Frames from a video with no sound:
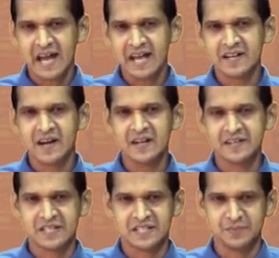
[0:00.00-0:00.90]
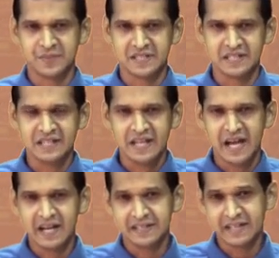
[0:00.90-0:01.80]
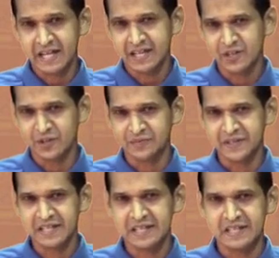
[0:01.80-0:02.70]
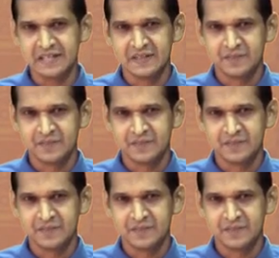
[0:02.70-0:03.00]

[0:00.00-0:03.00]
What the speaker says: an art exhibition at the end of the year.